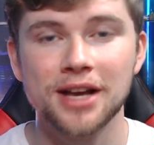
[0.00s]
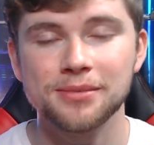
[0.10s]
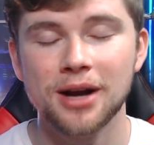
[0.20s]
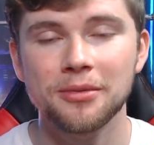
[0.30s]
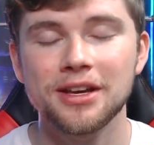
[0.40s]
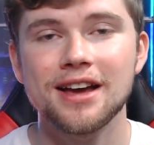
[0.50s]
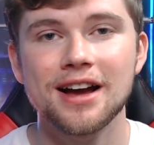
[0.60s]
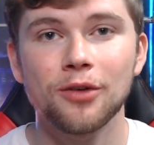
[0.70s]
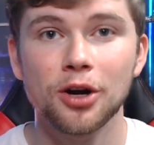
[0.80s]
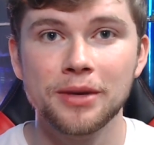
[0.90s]
That's probably
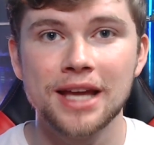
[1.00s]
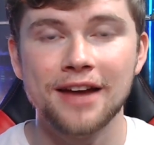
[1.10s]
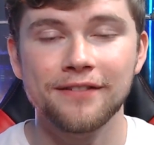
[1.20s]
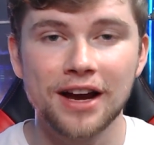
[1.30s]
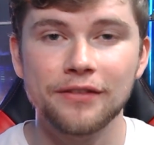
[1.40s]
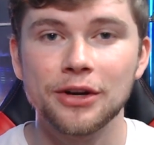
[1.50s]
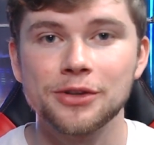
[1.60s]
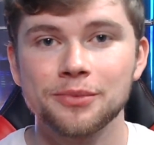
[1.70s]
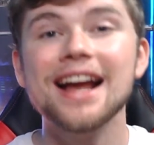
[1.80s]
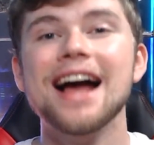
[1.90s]
where I'll be at in 5
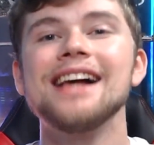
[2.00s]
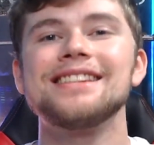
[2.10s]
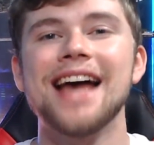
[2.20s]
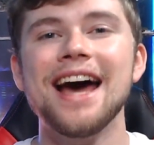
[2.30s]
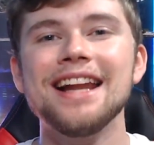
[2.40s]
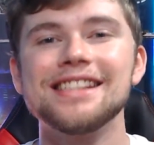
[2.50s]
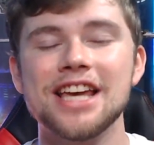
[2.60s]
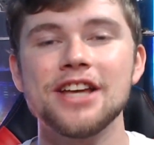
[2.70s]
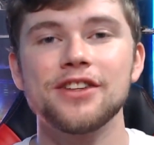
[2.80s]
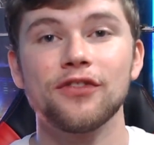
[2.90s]
years. Yeah, guys, that is
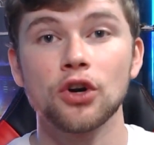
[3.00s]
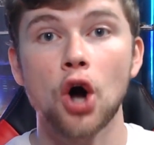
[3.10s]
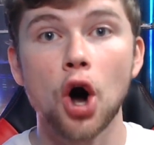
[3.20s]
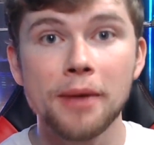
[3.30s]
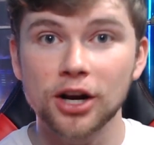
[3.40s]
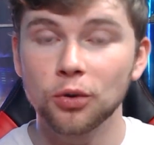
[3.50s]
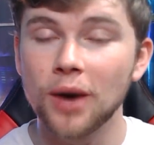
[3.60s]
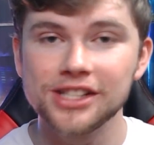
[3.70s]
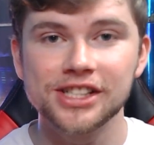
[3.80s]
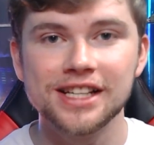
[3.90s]
it for all my
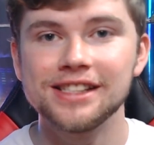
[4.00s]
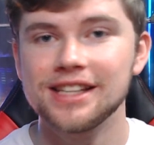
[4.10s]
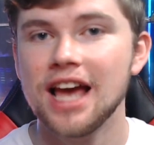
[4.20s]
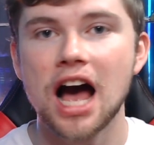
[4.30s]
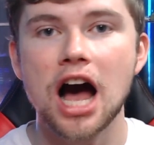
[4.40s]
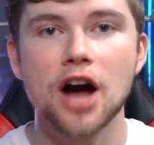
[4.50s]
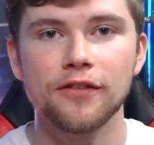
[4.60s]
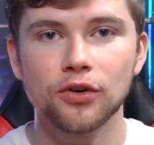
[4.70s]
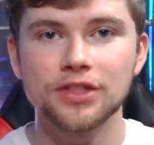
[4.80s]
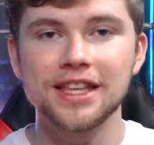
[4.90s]
questions
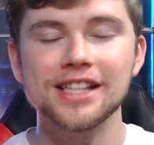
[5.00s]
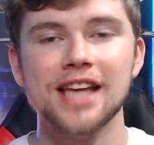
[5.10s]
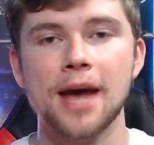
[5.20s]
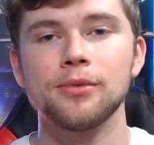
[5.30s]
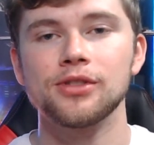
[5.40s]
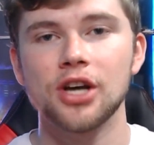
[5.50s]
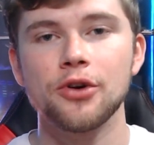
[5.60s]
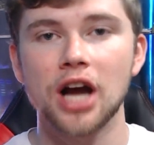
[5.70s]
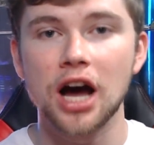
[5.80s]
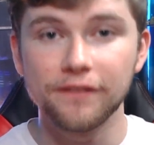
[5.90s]
for this
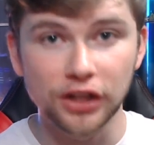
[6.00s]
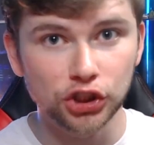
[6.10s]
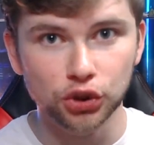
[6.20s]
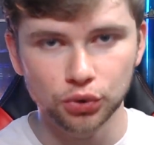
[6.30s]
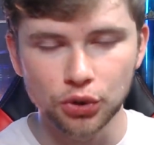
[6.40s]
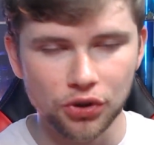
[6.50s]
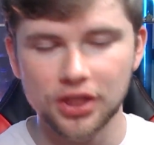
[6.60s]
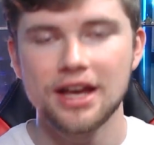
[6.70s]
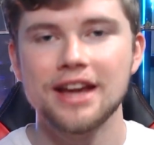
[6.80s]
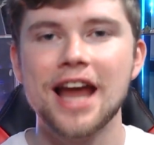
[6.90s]
episode of The Truth.
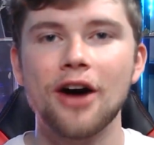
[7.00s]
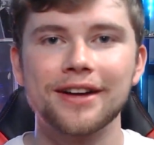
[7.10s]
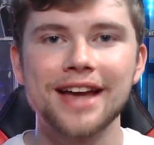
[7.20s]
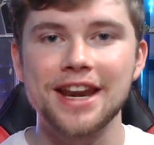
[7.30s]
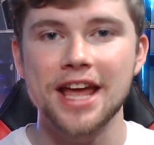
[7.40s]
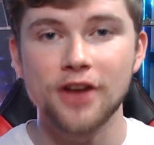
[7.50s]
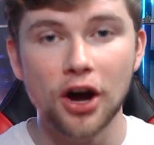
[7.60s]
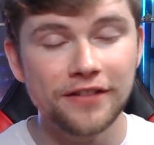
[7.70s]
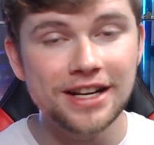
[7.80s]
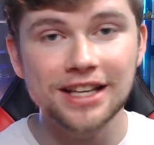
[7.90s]
Now, again, if
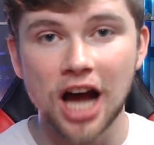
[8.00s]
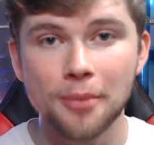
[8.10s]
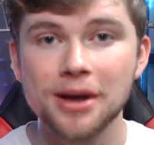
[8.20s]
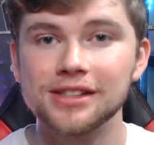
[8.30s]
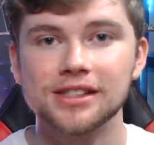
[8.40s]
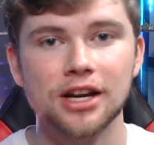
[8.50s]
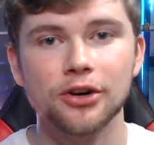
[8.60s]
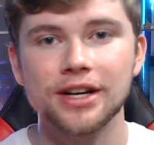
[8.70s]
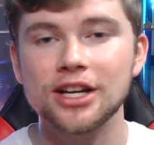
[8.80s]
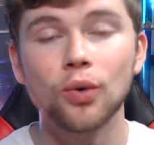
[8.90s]
y'all have any comments
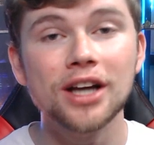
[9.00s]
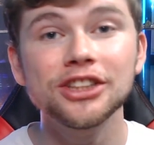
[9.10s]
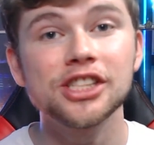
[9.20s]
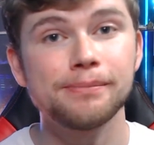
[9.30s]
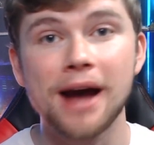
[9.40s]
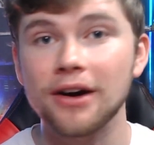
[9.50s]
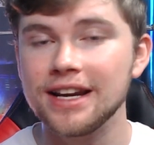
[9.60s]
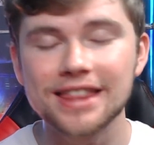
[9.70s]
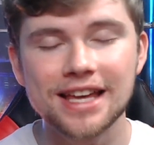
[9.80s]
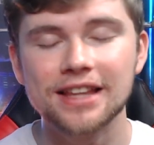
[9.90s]
or any questions about
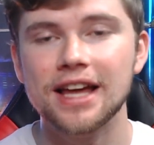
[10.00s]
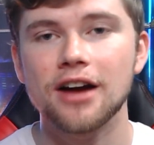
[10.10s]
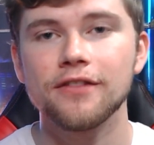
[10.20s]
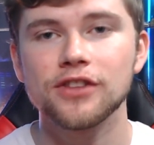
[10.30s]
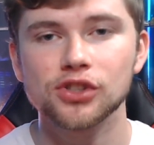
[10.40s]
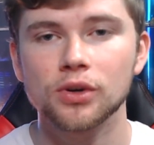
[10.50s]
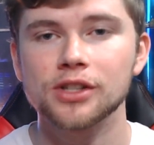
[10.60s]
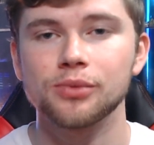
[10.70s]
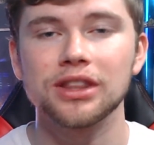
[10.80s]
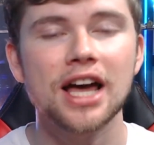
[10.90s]
anything that of the
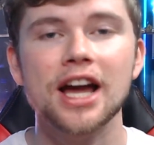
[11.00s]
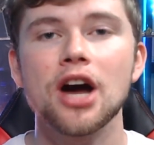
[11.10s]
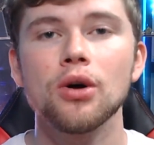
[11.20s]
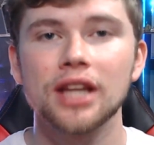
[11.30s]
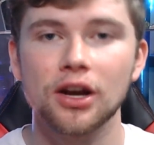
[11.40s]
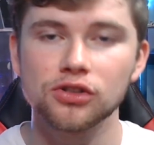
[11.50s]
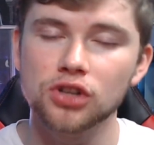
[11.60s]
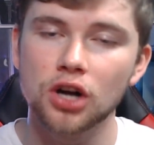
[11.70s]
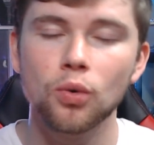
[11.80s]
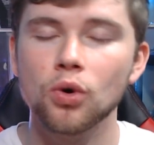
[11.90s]
sort with Lego
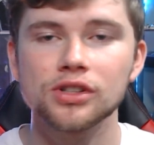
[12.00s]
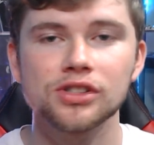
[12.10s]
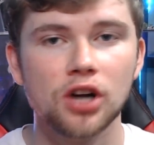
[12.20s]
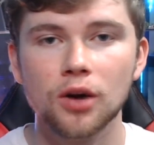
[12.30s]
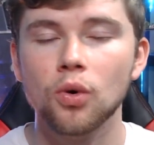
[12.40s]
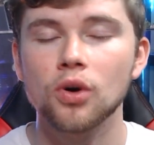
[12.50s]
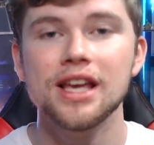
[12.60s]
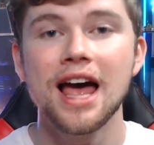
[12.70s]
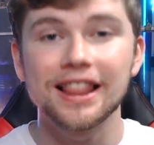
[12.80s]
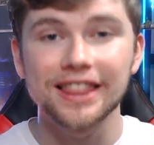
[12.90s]
Star
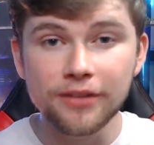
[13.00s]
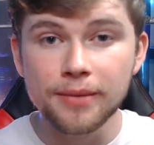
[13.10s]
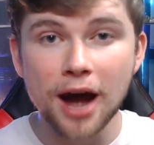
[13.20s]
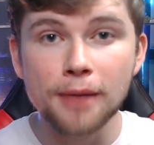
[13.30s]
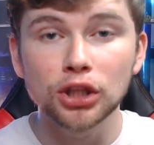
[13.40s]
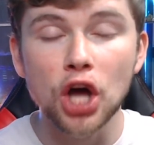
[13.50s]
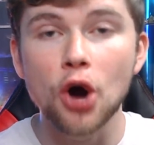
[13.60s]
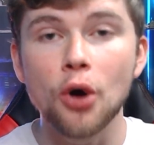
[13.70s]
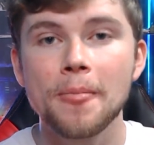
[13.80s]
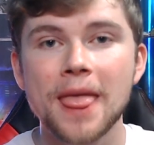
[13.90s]
Wars, leave them down
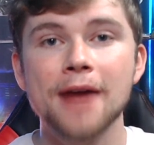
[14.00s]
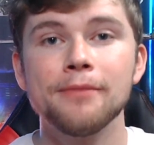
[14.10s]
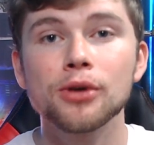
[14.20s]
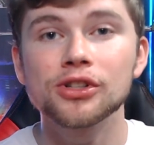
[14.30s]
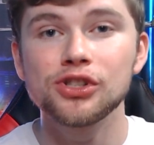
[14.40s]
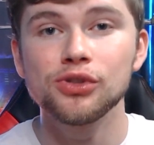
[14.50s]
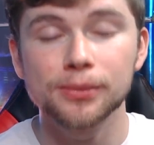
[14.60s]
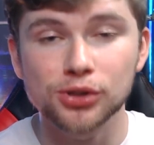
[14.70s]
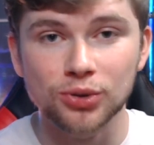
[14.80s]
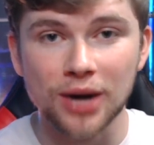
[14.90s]
below. And remember to
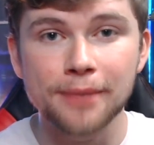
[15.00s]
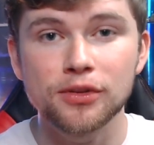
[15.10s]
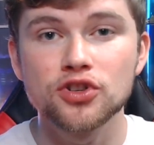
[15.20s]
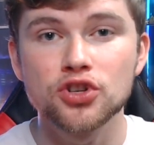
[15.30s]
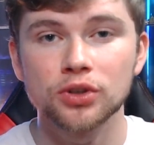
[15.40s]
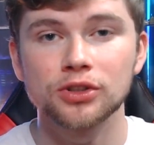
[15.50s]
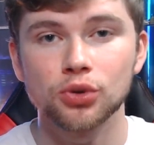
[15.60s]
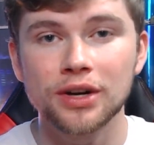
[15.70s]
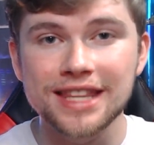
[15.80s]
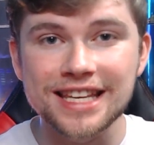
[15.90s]
subscribe to
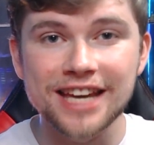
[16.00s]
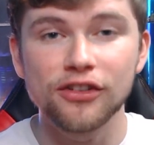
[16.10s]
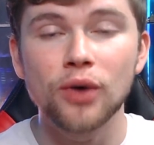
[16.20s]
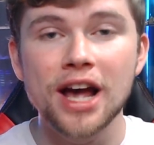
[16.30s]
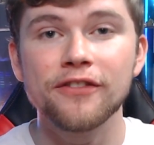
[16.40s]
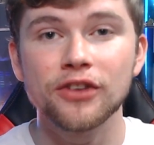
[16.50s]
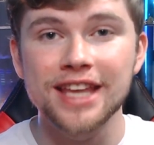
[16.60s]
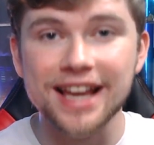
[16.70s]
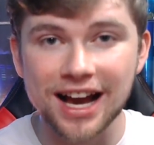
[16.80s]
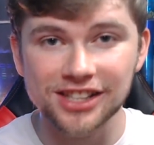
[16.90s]
join the giveaway for
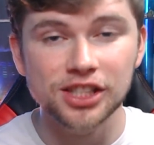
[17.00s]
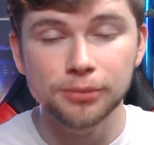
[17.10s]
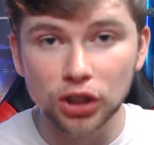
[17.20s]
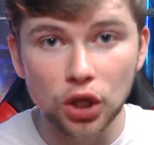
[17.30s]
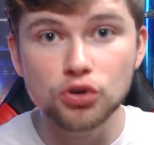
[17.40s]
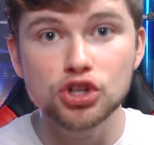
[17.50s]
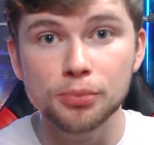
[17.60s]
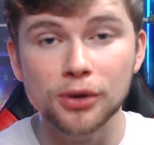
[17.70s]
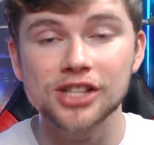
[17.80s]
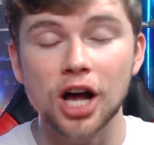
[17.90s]
the custom Clone
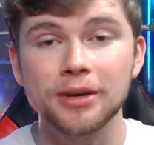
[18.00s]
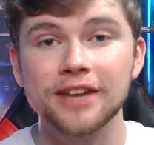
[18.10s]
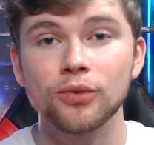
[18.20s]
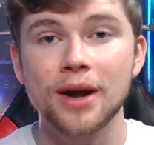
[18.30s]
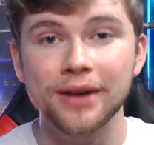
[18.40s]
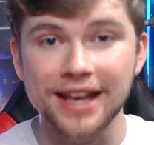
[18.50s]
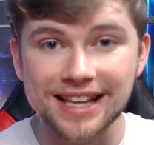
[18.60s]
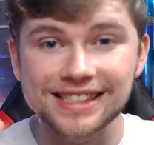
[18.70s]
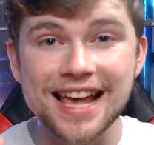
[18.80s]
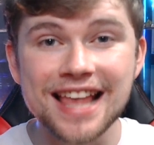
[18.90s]
Troopers I'll be giving away when I
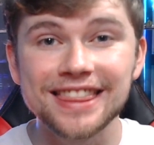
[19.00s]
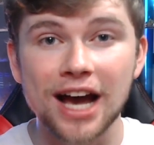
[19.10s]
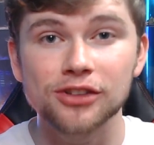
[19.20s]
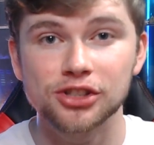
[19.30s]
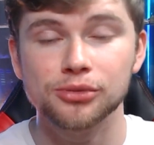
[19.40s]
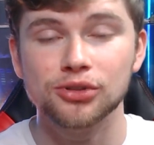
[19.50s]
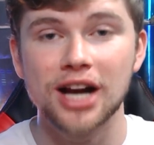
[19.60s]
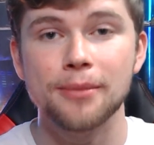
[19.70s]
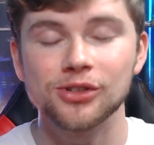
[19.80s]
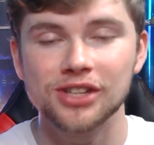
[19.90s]
hit 10,000
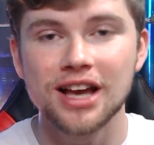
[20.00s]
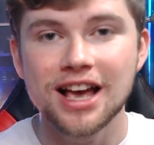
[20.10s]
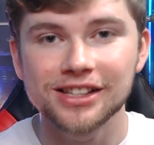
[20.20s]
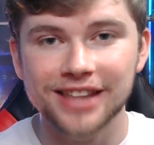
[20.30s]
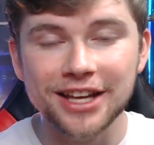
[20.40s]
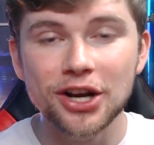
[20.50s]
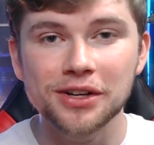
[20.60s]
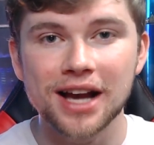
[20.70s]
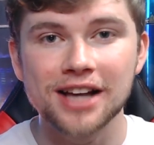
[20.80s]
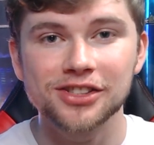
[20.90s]
subscribers. Thank you
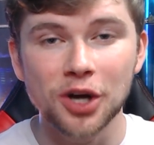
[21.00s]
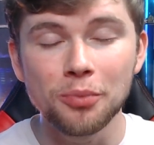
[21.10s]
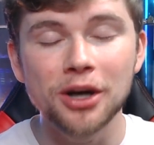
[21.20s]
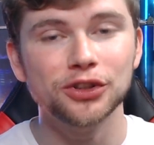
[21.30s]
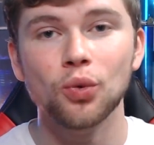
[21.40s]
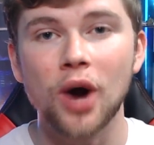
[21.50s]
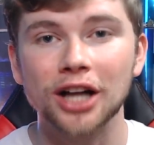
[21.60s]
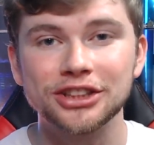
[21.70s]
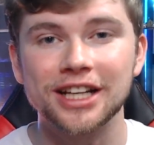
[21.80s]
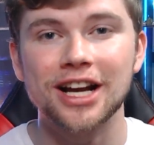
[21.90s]
all guys so much for
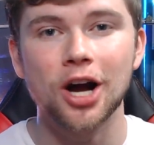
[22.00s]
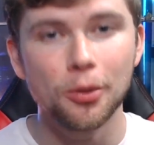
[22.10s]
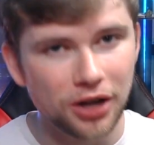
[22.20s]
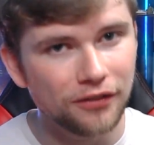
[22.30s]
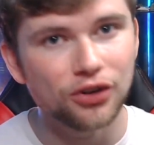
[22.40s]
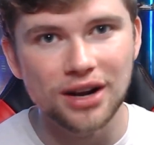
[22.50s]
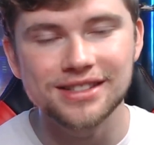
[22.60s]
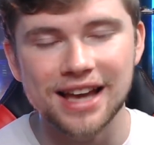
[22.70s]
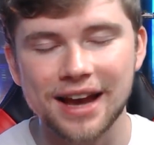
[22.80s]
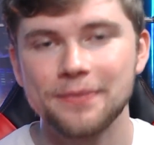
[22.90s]
watching. I hope you all have a
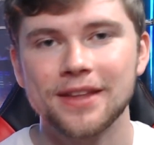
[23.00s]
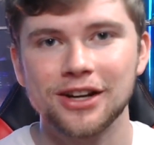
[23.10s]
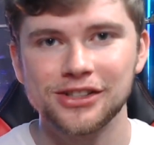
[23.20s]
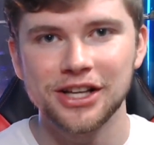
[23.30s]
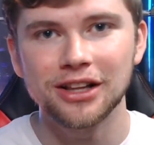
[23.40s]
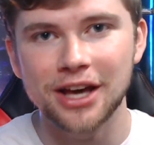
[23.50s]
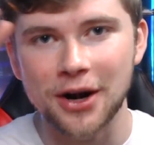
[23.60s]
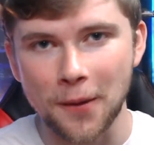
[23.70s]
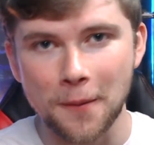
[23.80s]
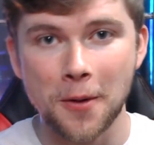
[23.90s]
great day, and I'll see y'all
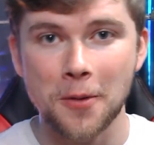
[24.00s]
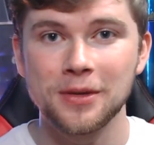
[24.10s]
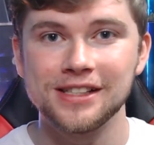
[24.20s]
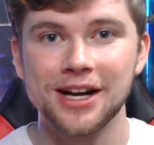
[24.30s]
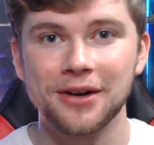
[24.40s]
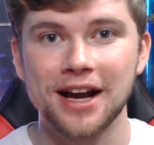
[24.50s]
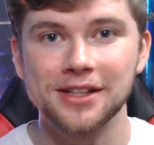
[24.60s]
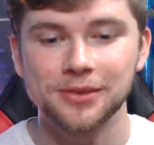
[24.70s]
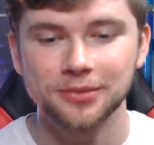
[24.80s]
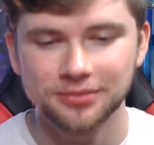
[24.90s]
later. Peace out, guys.